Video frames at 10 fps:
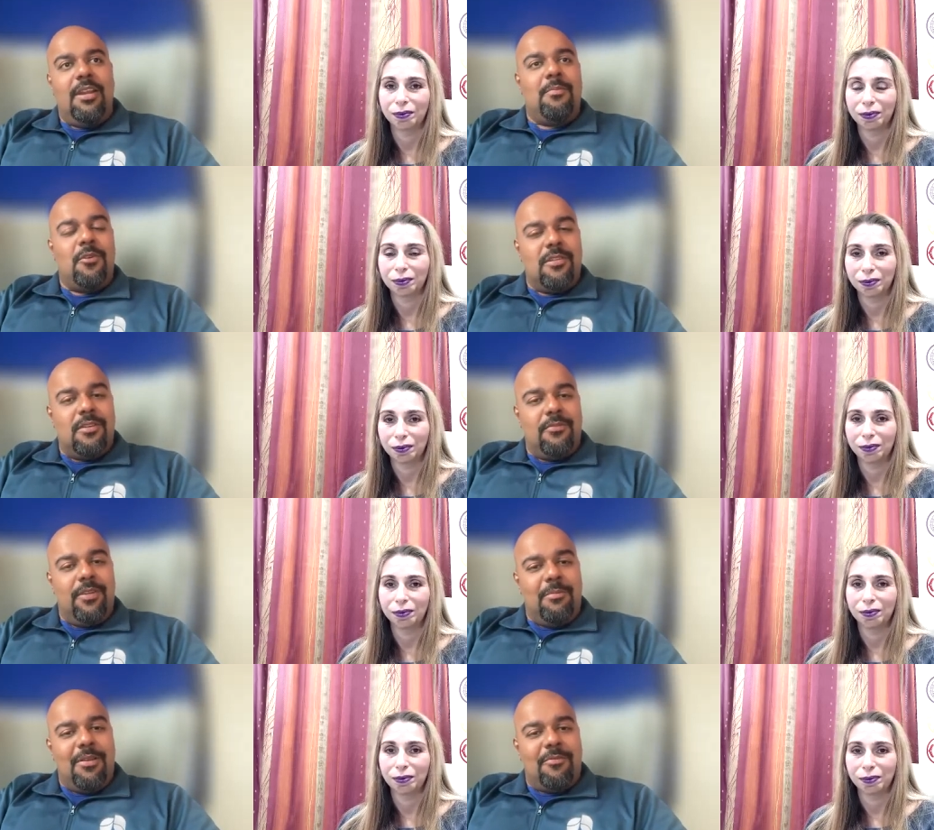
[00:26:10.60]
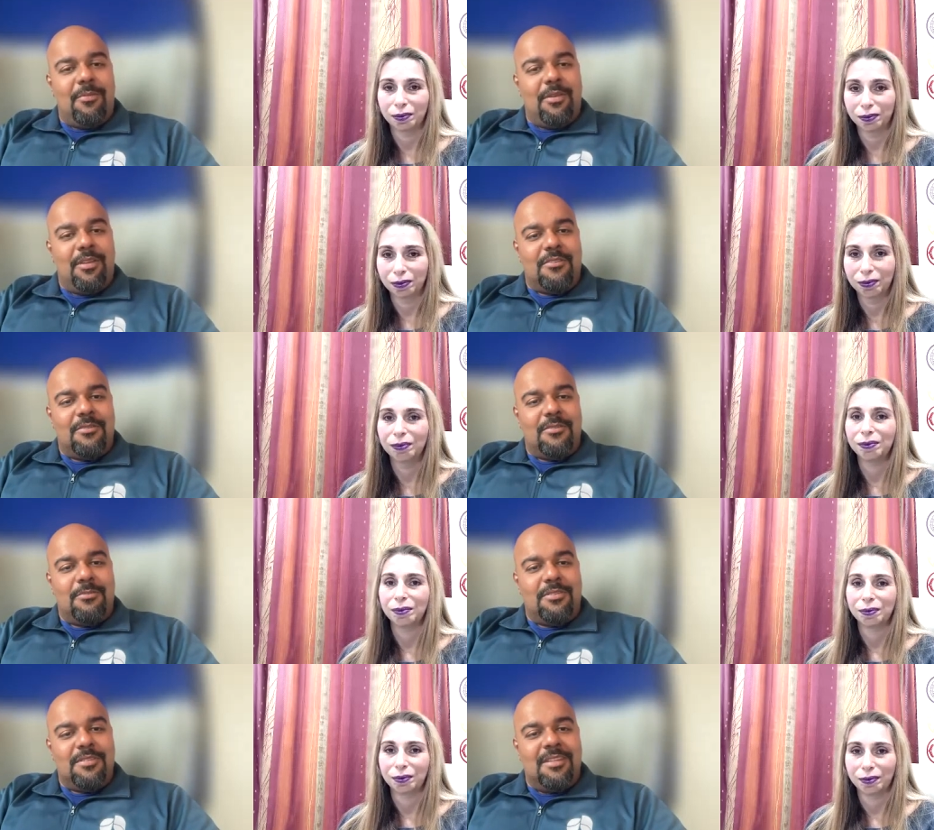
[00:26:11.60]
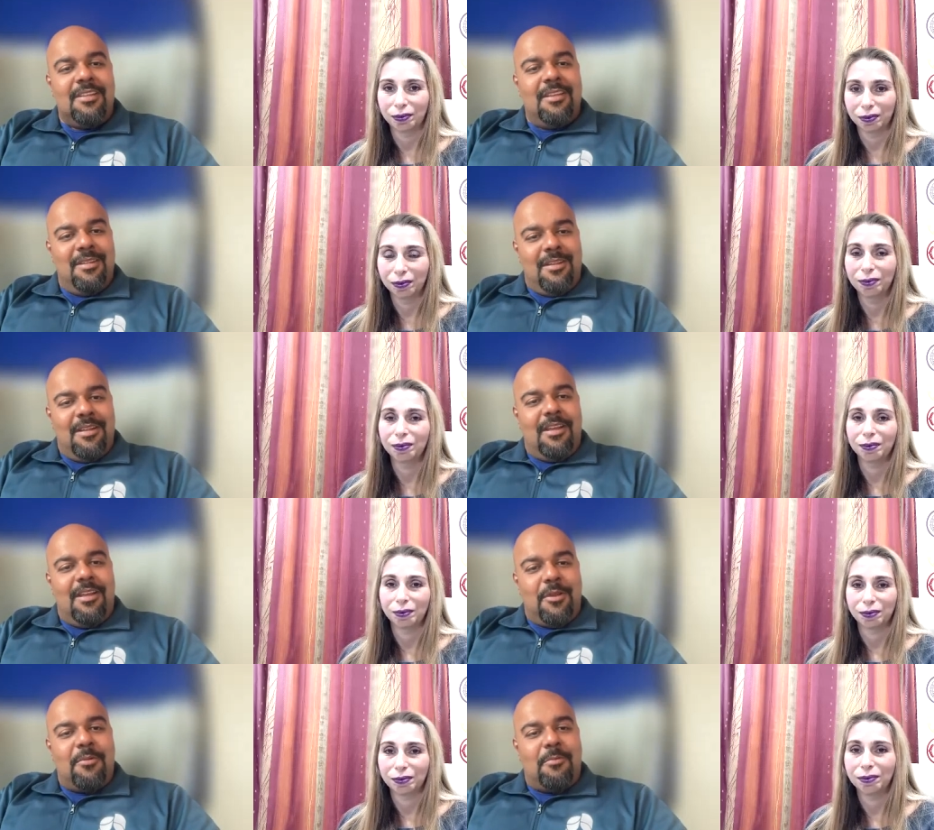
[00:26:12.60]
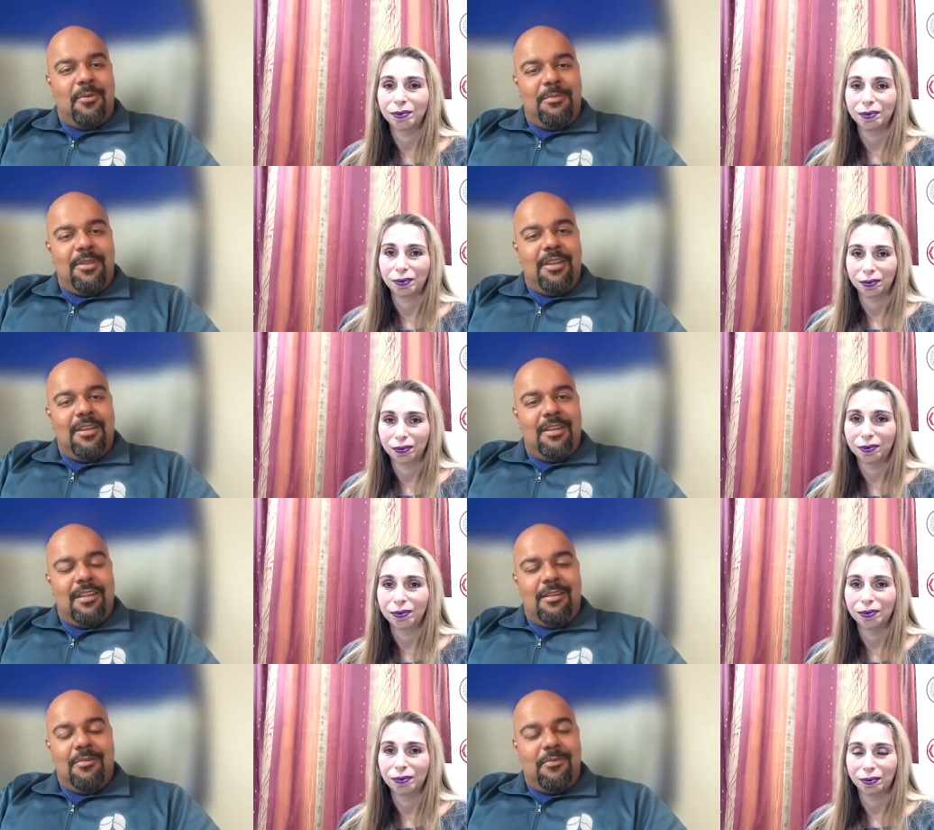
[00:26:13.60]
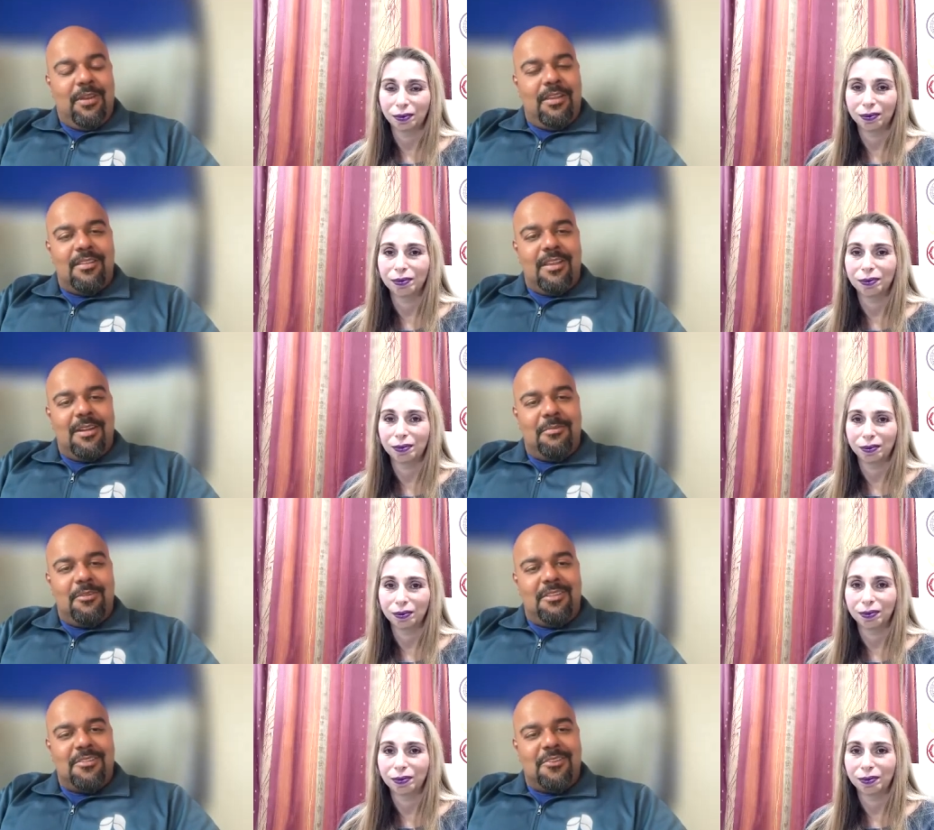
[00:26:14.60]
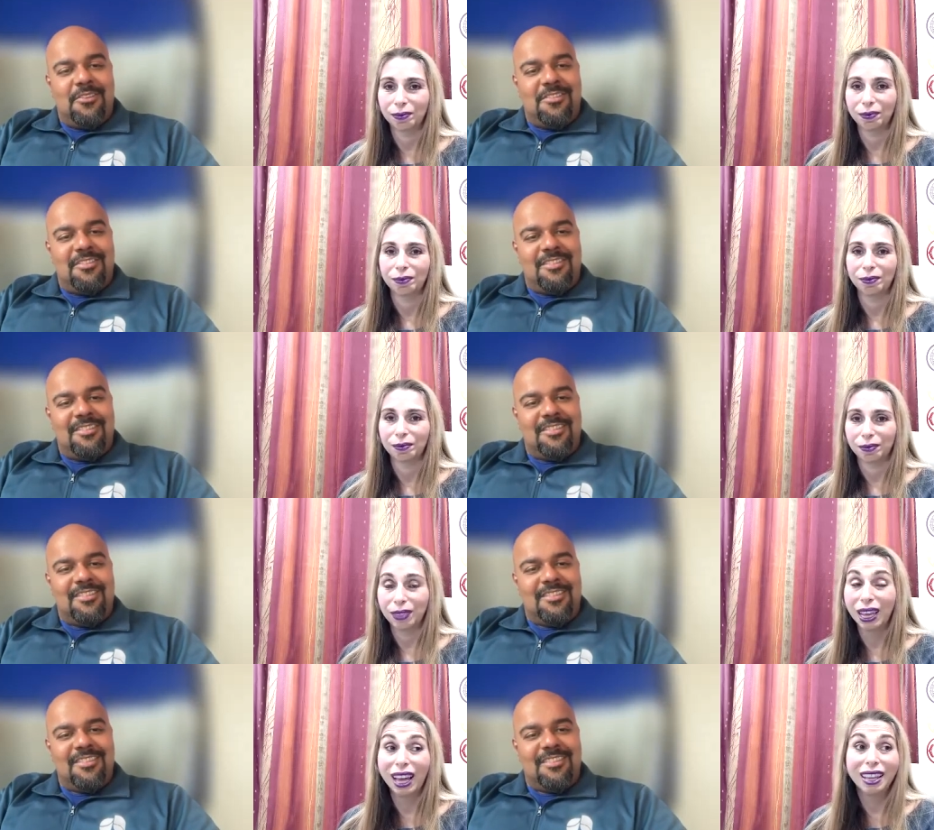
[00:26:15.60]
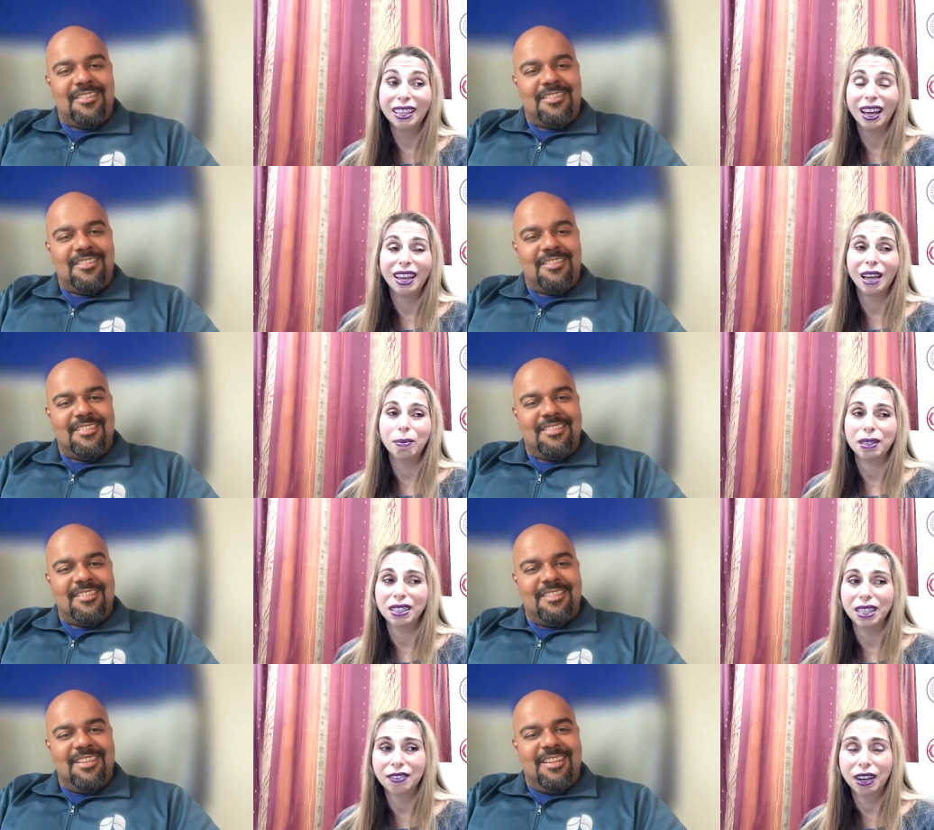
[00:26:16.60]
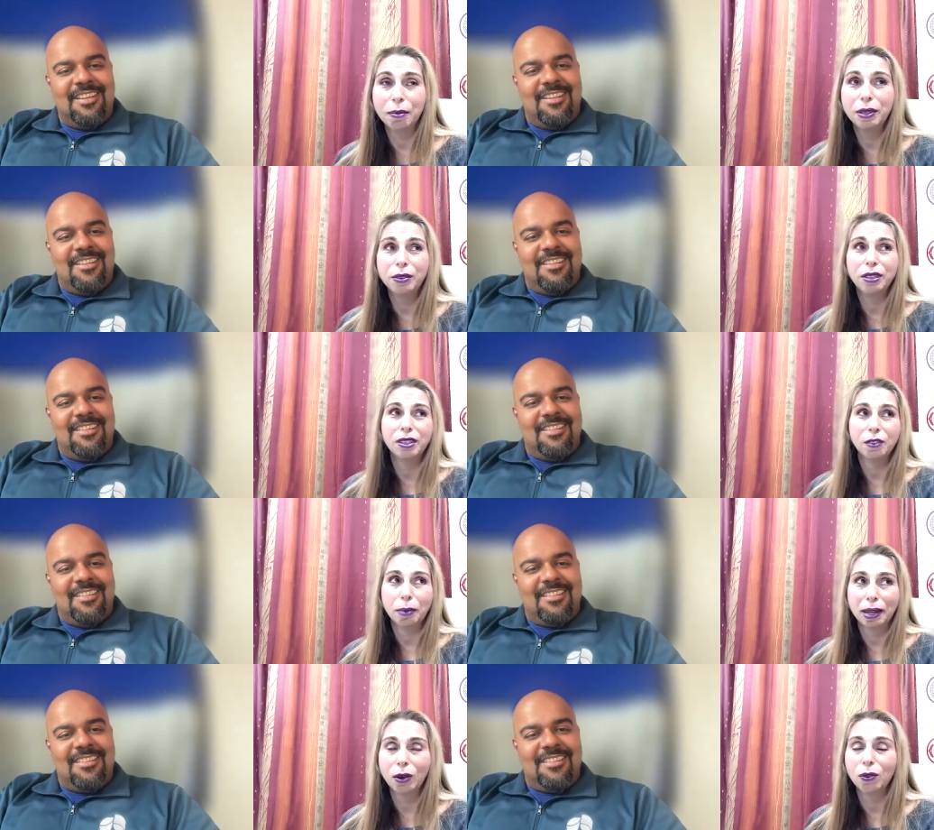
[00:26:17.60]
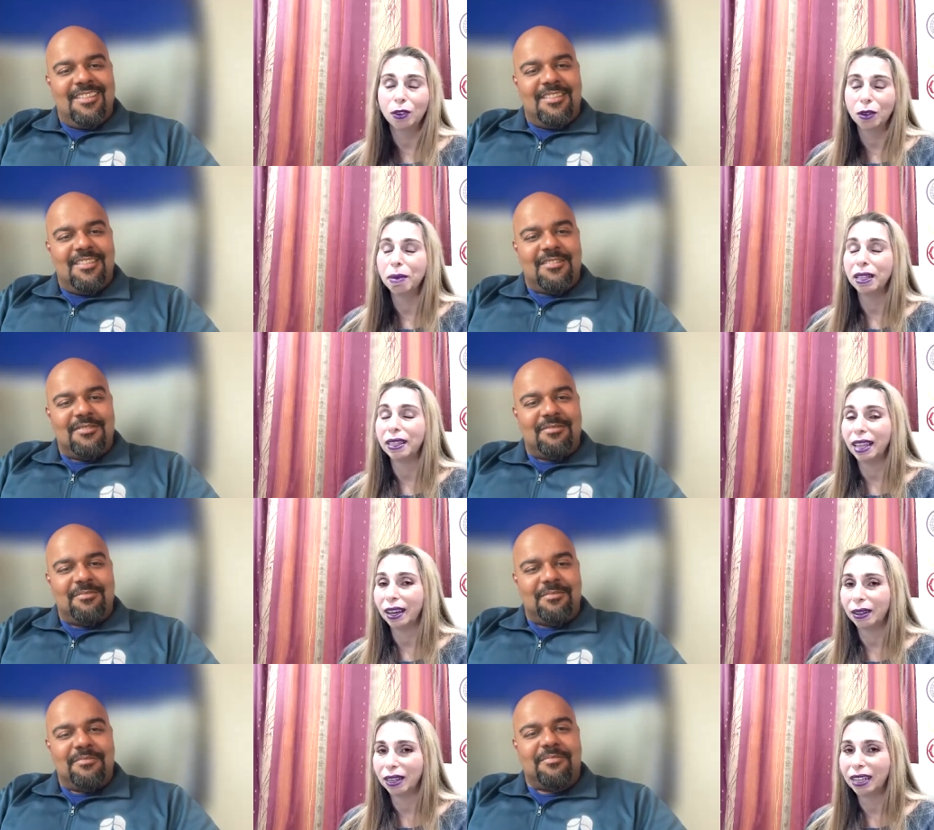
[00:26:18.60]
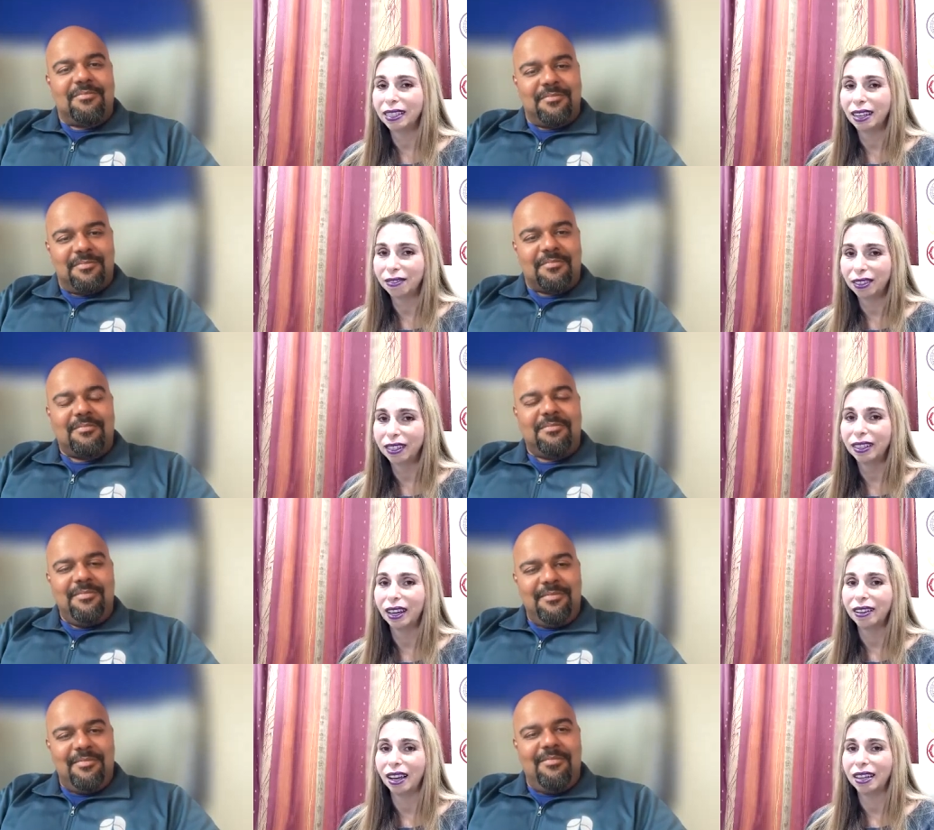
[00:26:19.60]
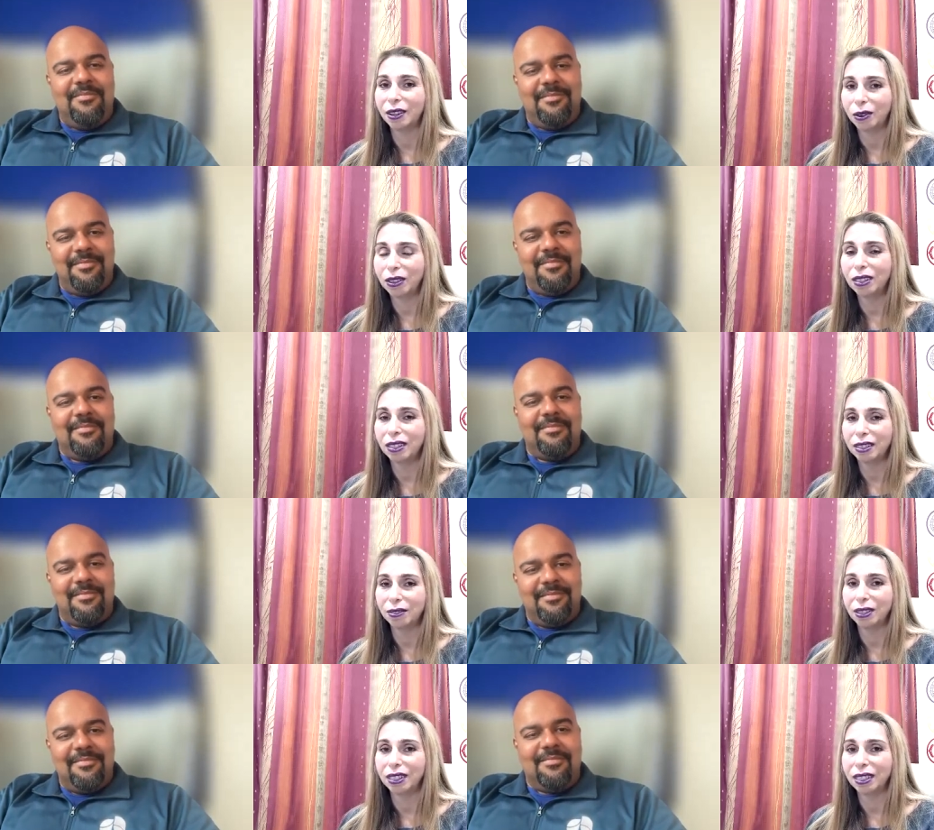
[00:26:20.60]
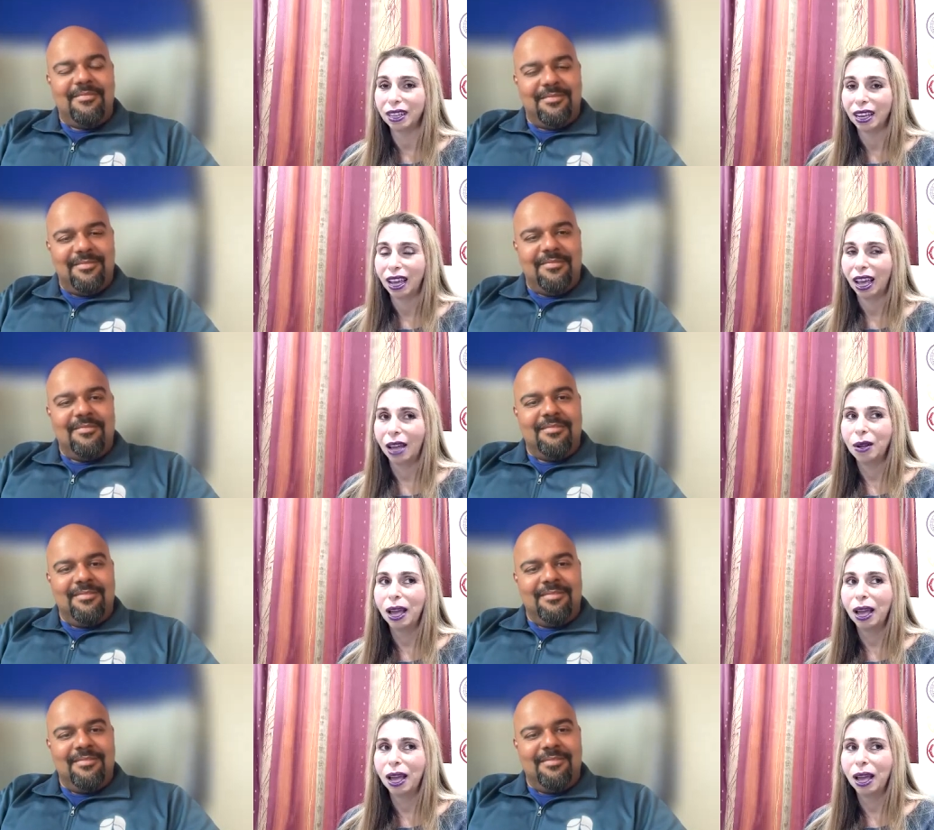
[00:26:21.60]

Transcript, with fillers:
Speaker 1: positive feedback from our customers uh, about Prebeat and very excited about this launch.
Speaker 2: Yeah, I, I happen to love it. I've been using it for about over a month now, and I definitely I, I noticed the difference. I